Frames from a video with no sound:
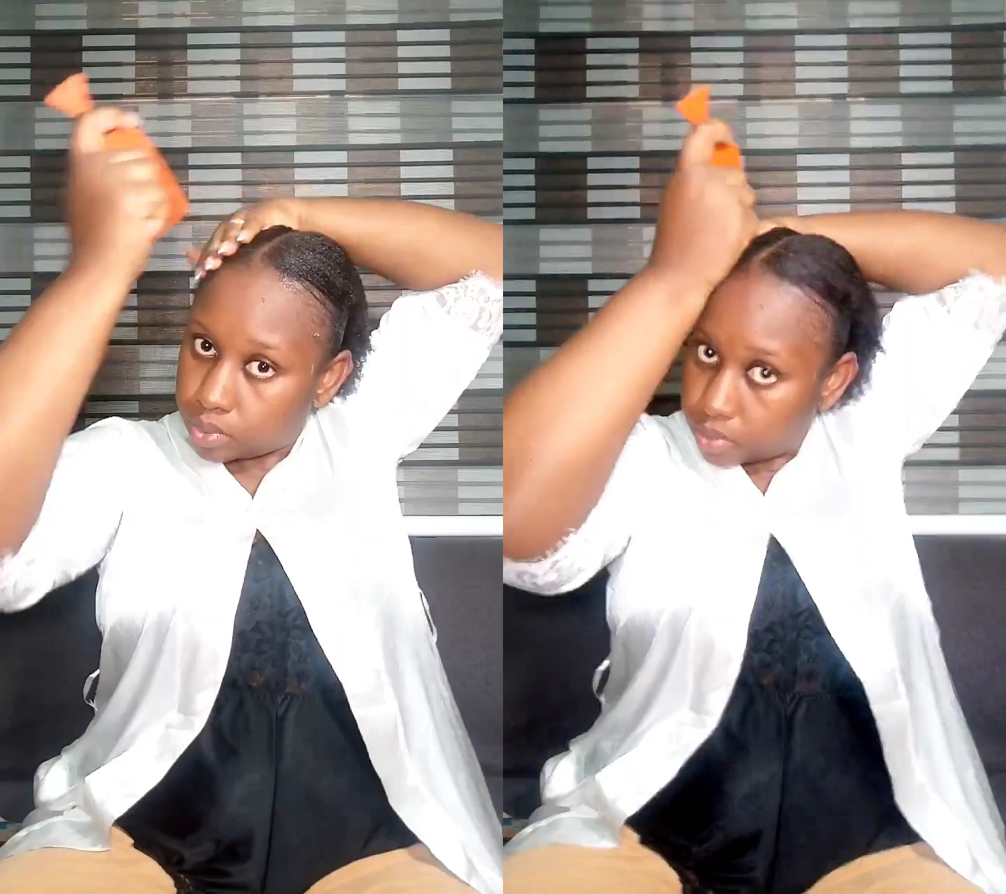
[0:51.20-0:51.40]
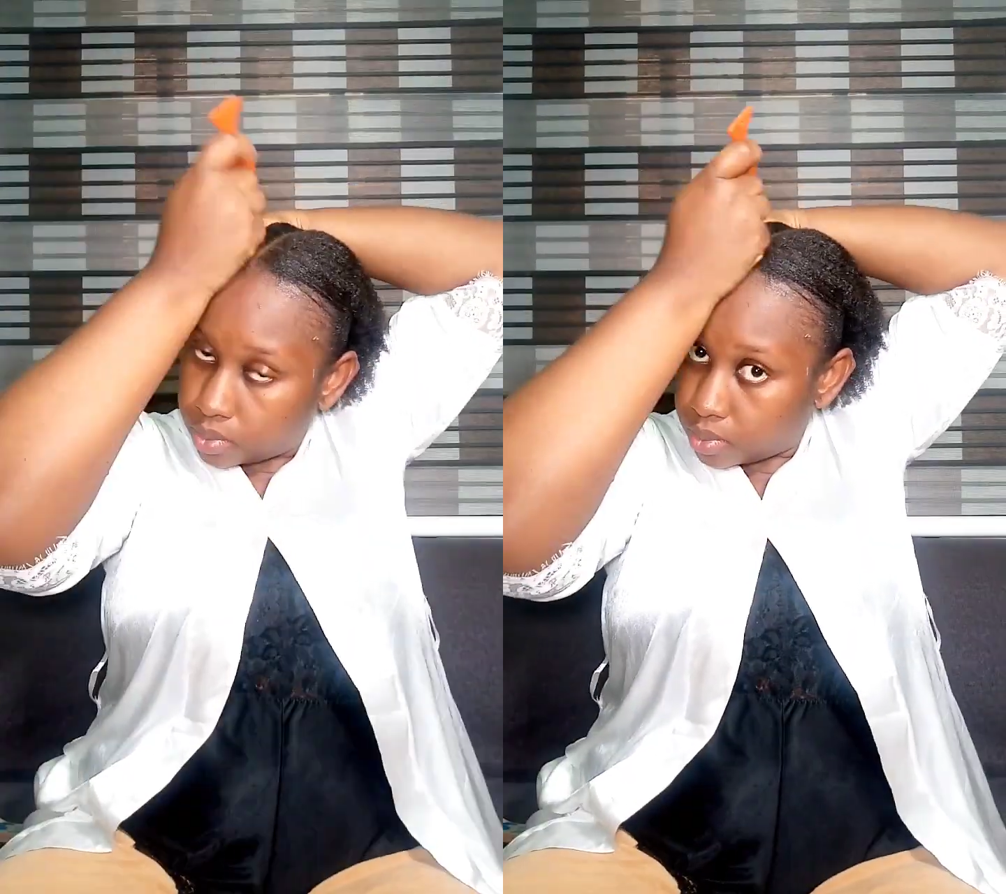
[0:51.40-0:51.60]

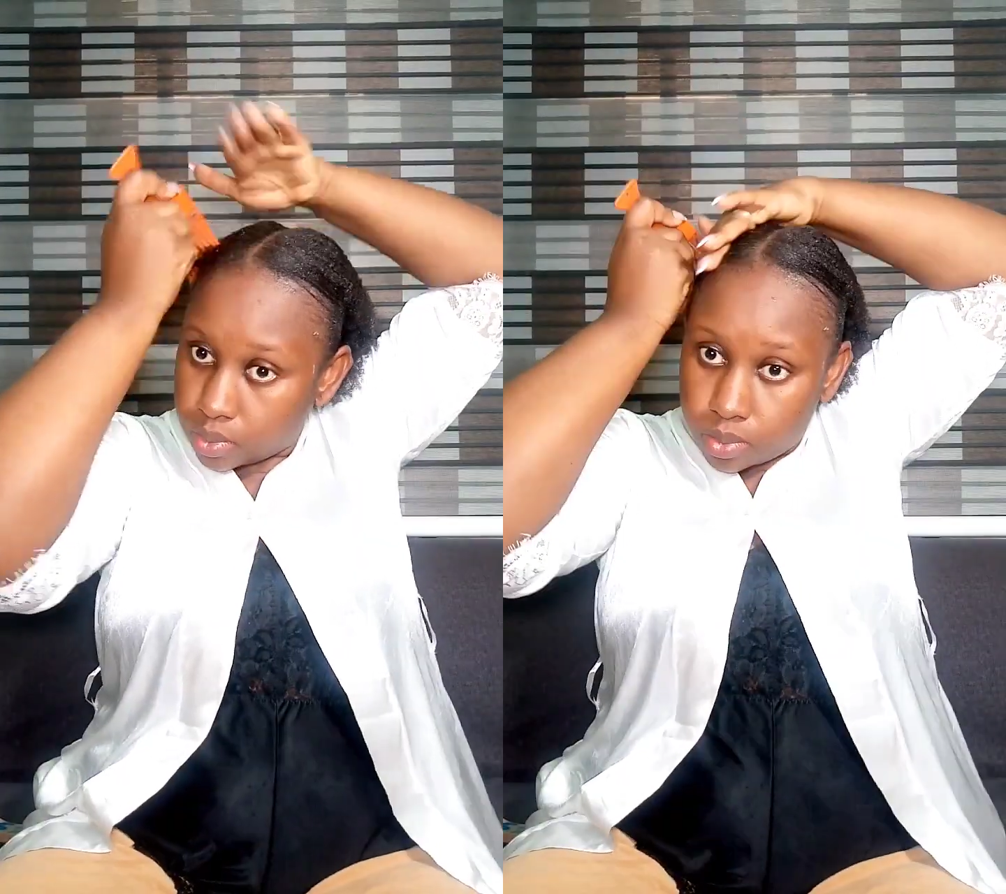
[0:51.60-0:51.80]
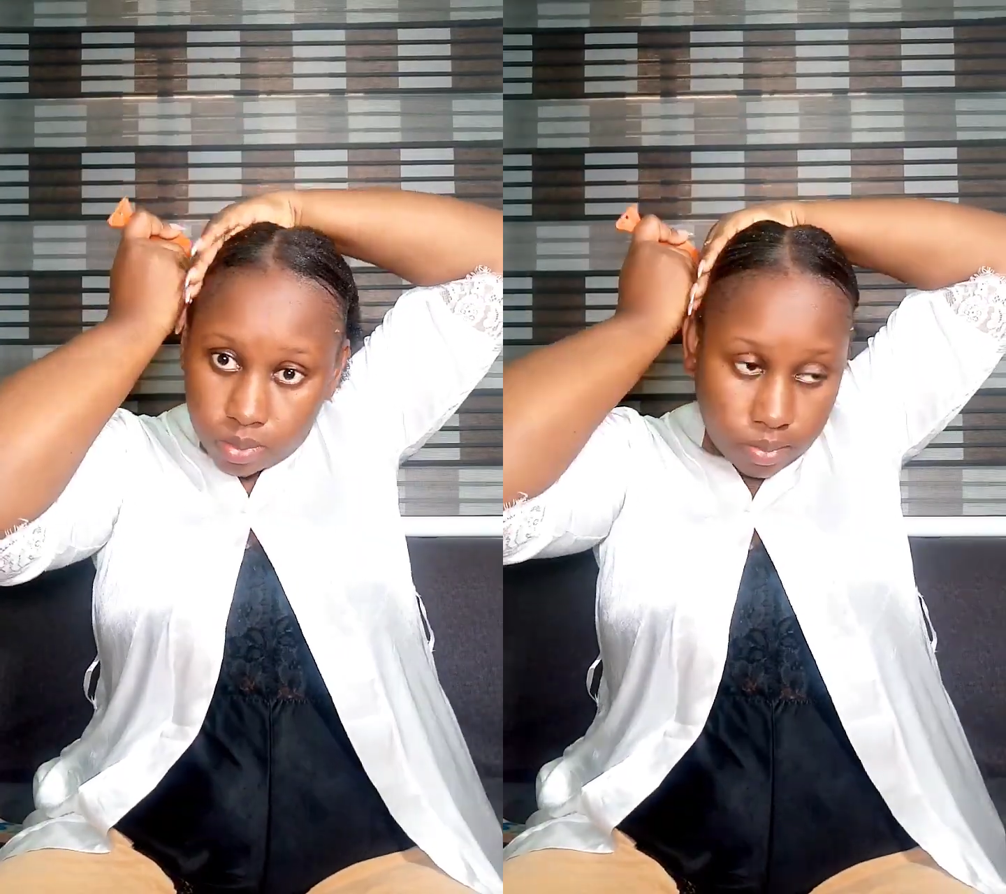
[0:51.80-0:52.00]
I
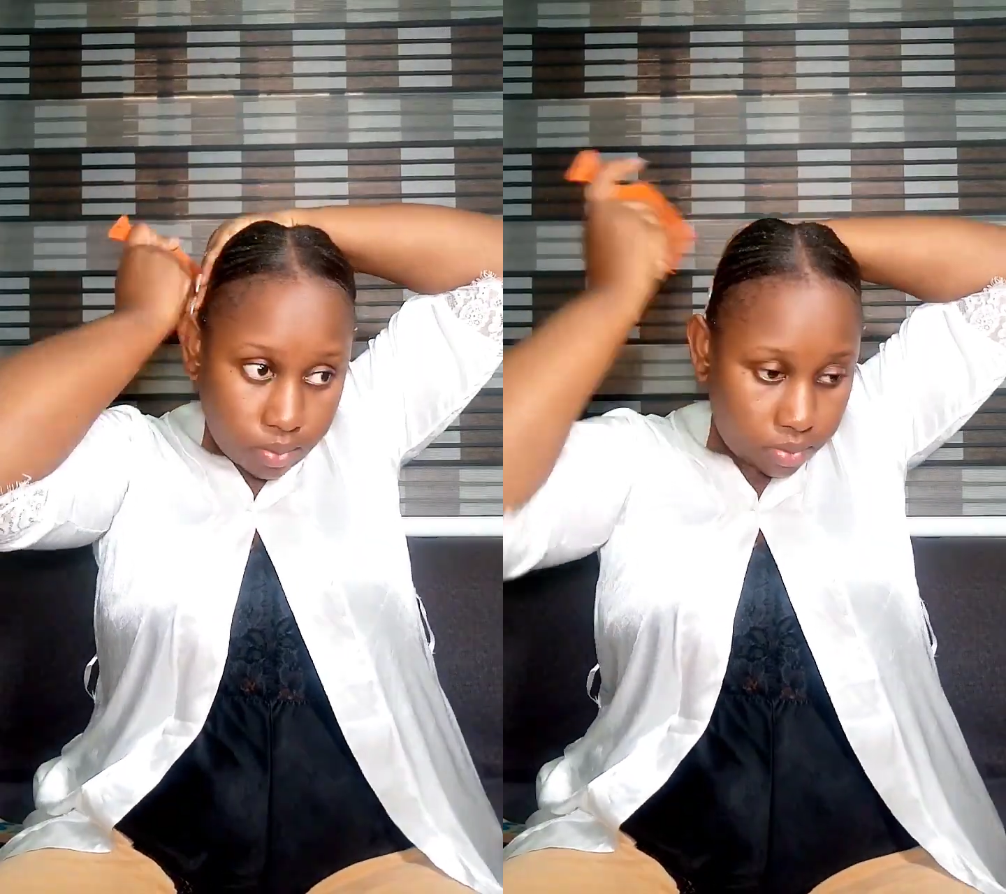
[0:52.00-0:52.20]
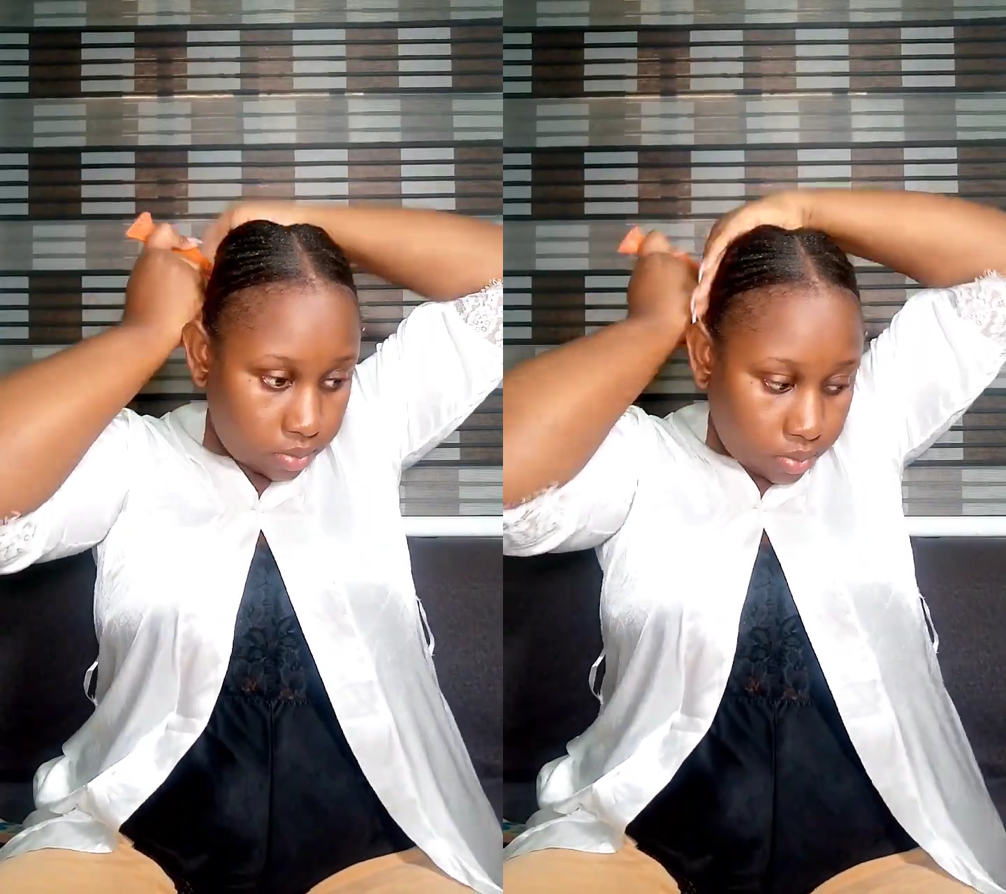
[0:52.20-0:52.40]
understand
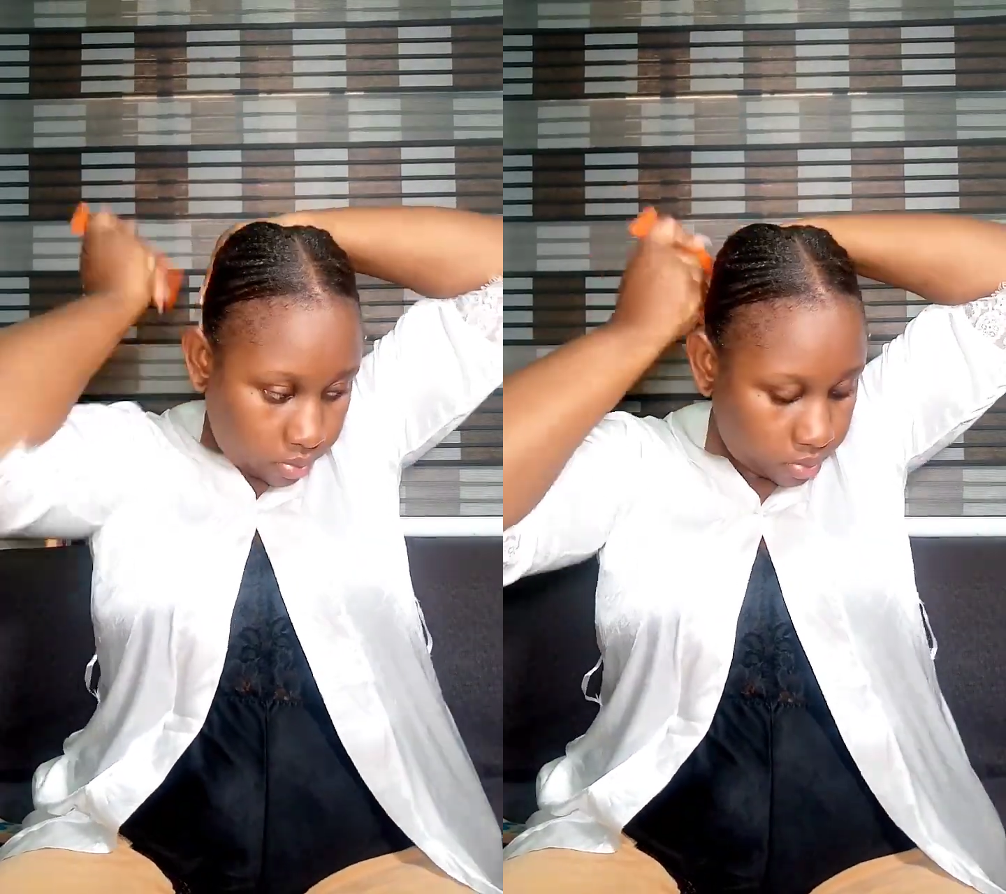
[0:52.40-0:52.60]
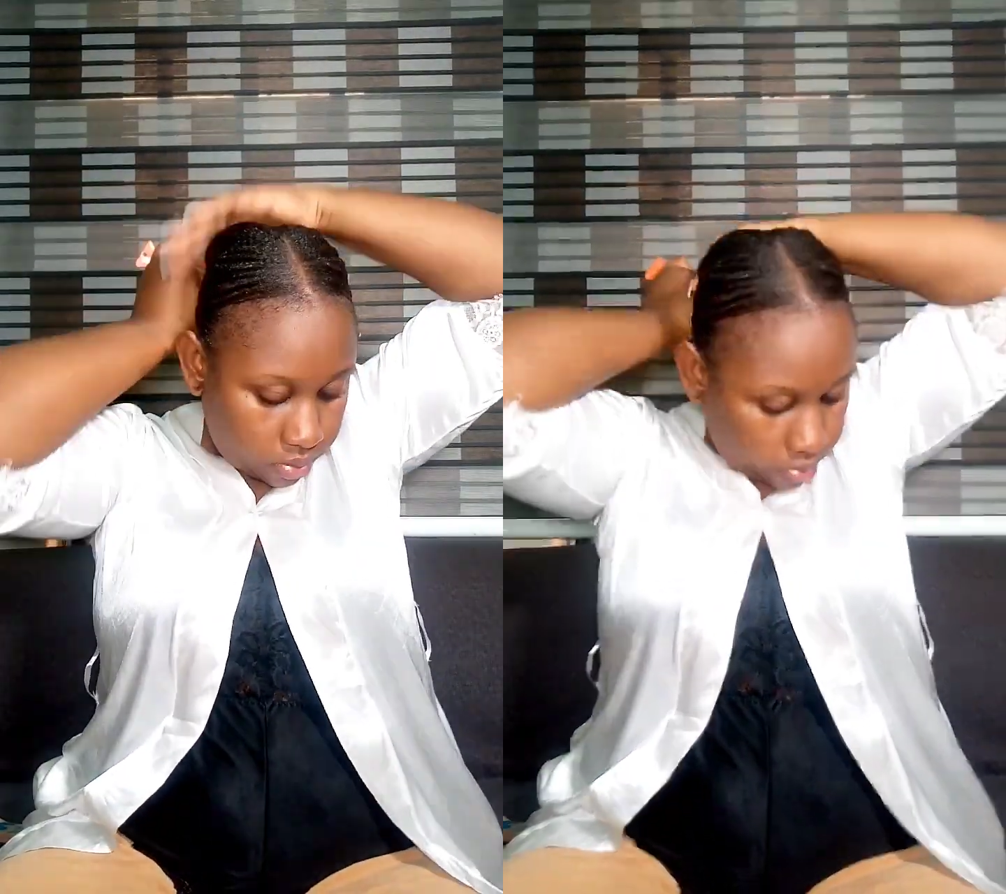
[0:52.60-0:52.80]
that
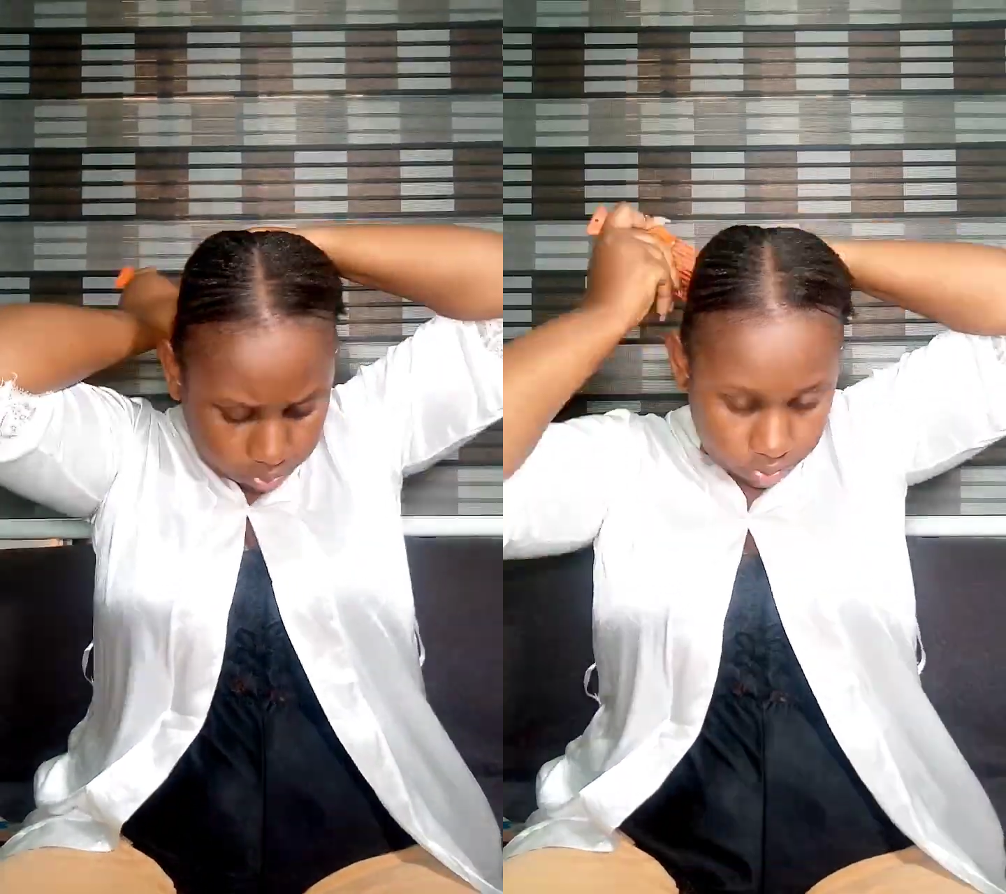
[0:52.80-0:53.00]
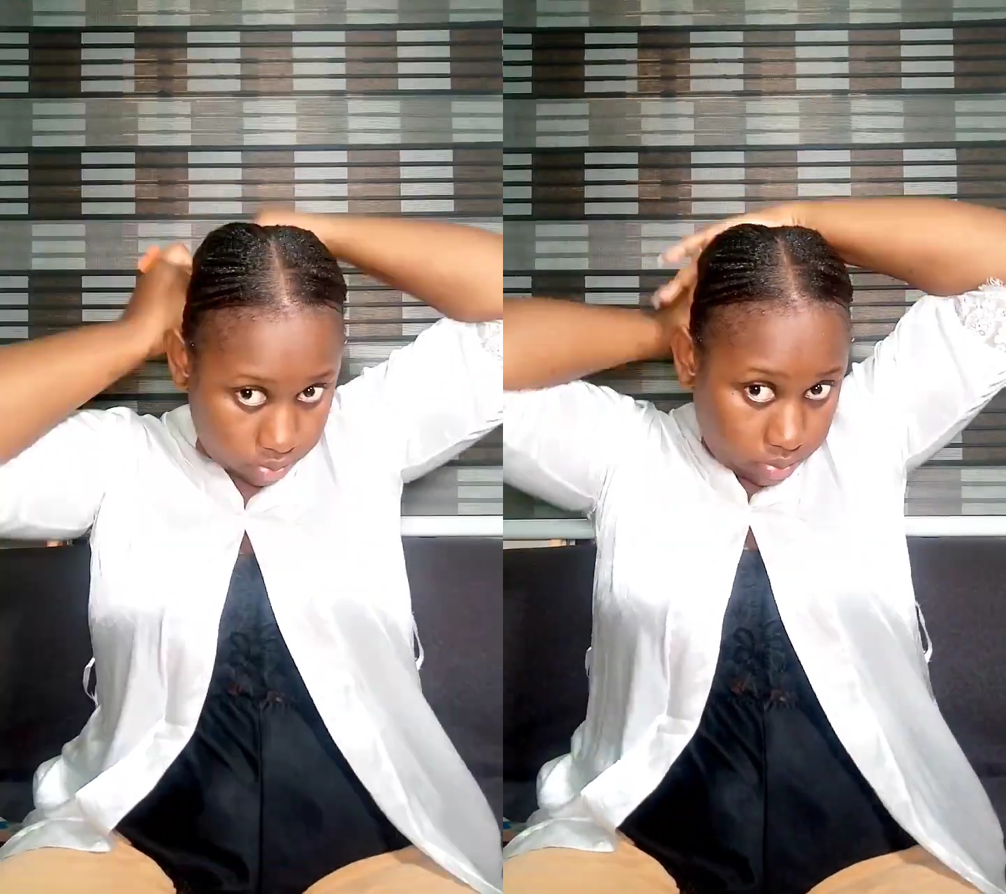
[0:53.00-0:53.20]

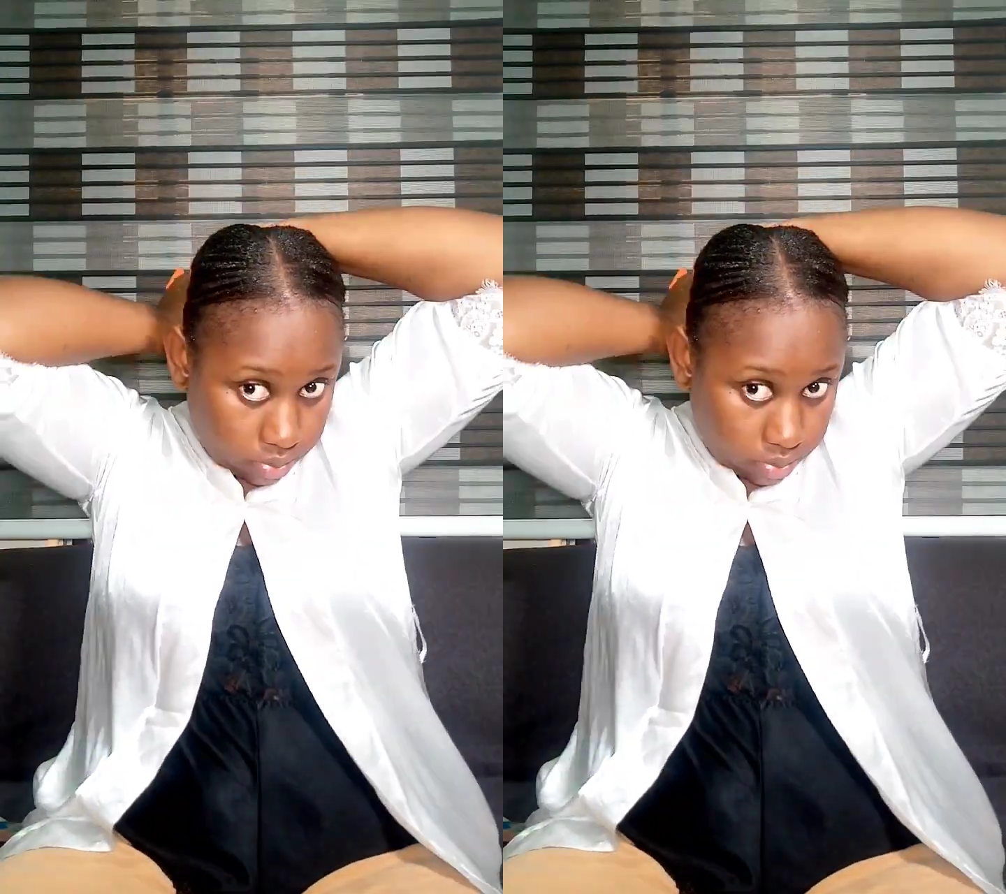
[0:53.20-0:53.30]
there's